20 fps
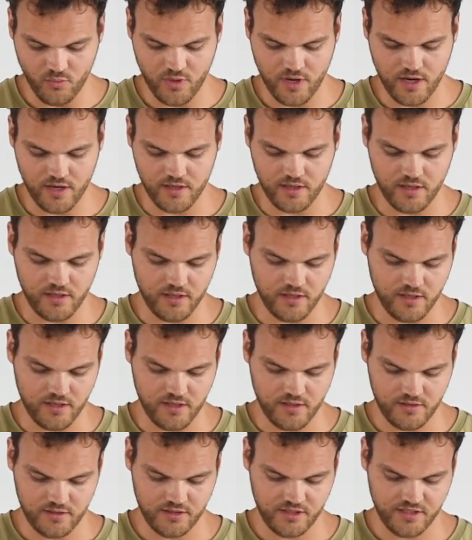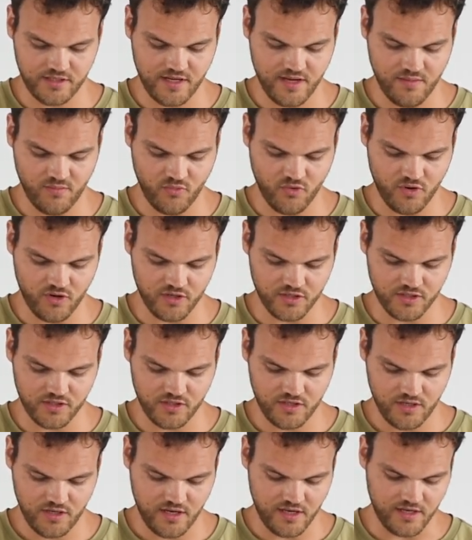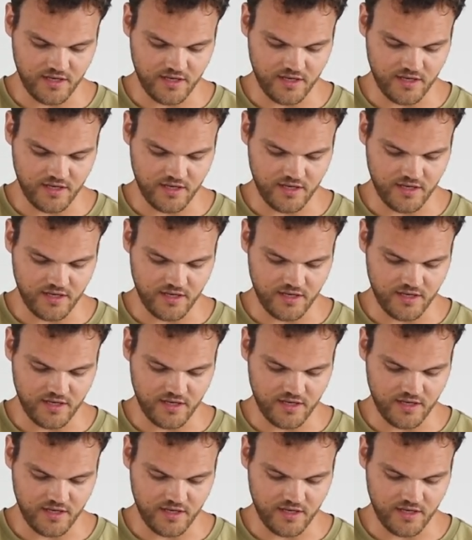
where the stem was